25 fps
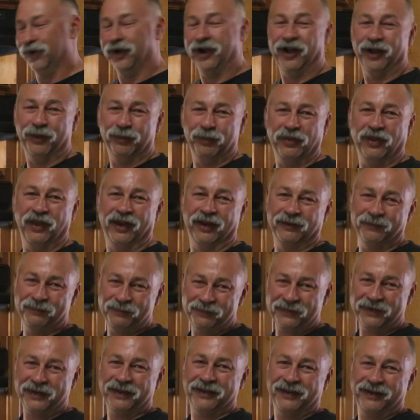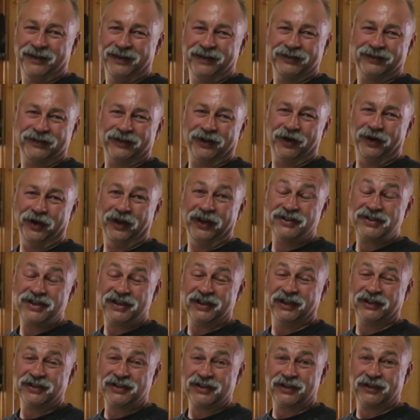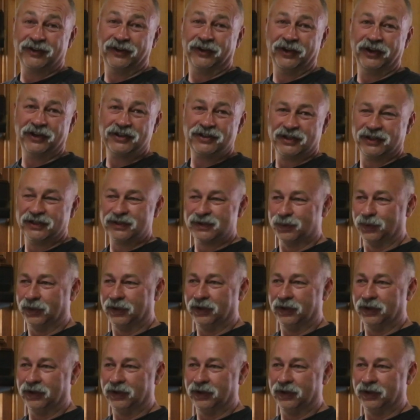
rub. That's what I do. So it's delicious.